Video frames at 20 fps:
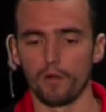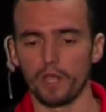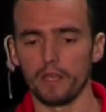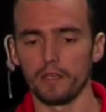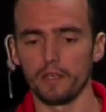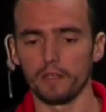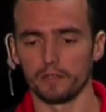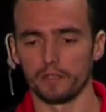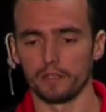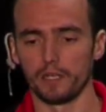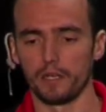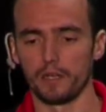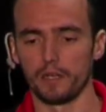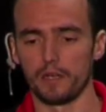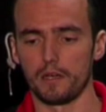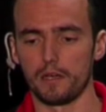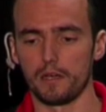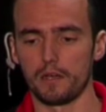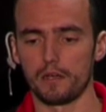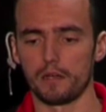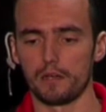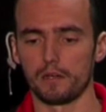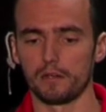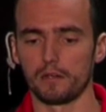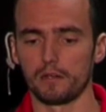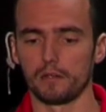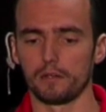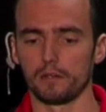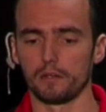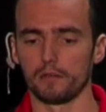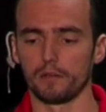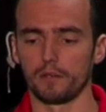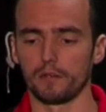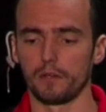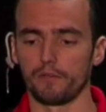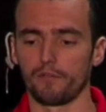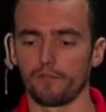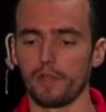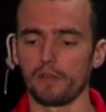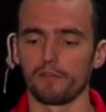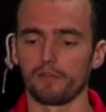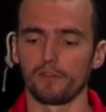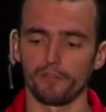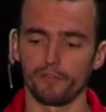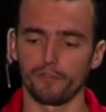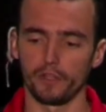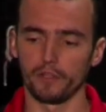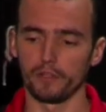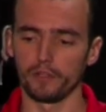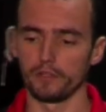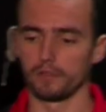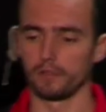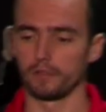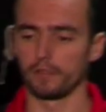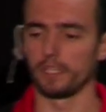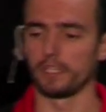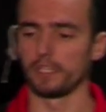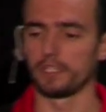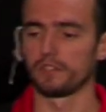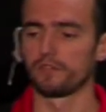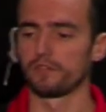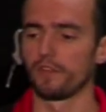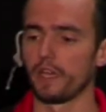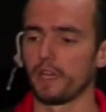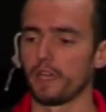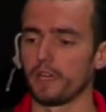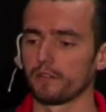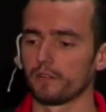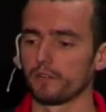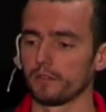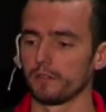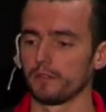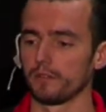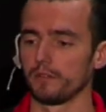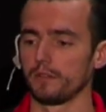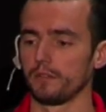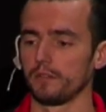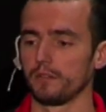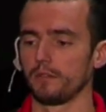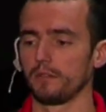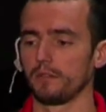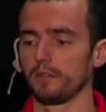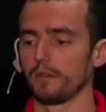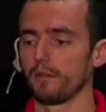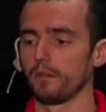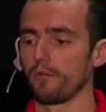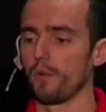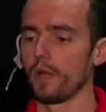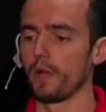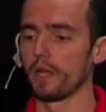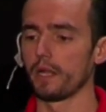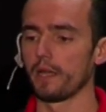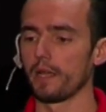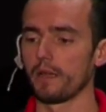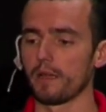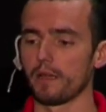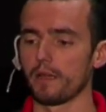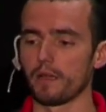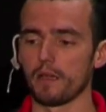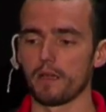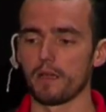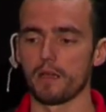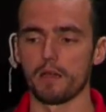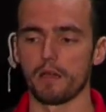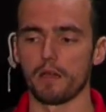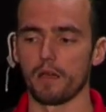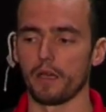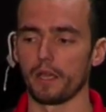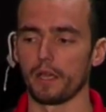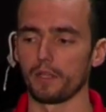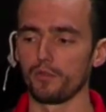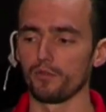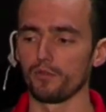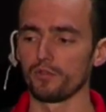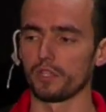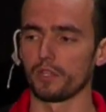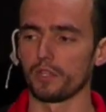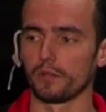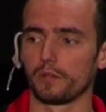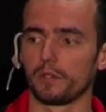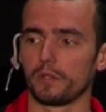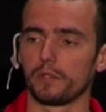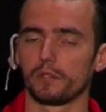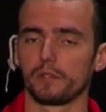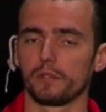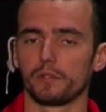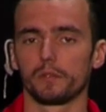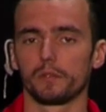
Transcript: Okay, uh, the other thing is that when uh, a user